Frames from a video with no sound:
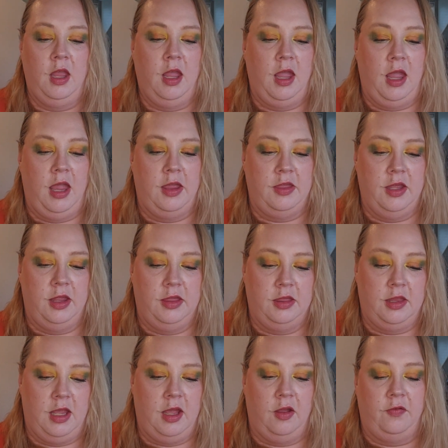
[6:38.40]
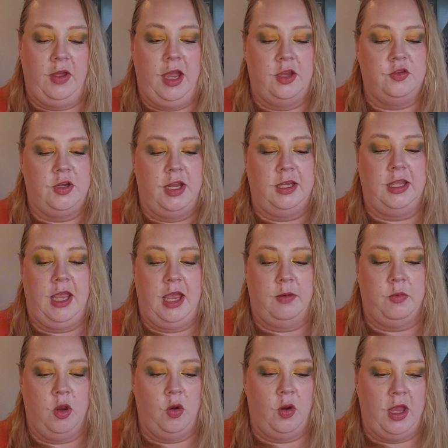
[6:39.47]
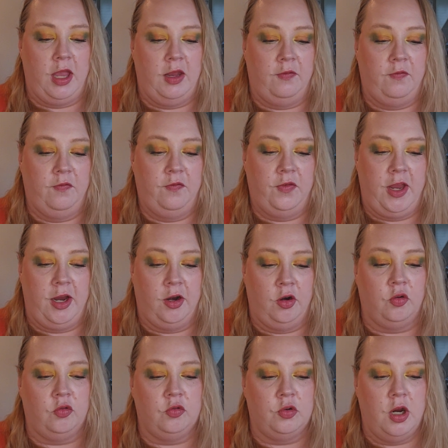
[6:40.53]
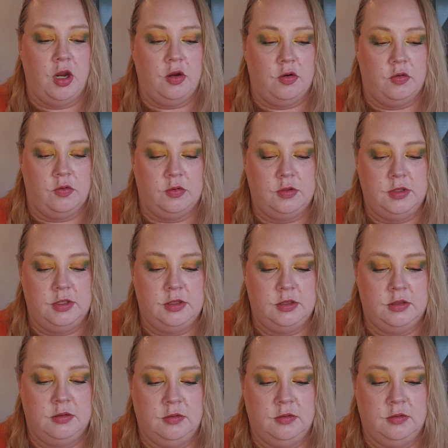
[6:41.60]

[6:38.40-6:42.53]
And then the e.l.f. Hydrating Camo in Fair Rose,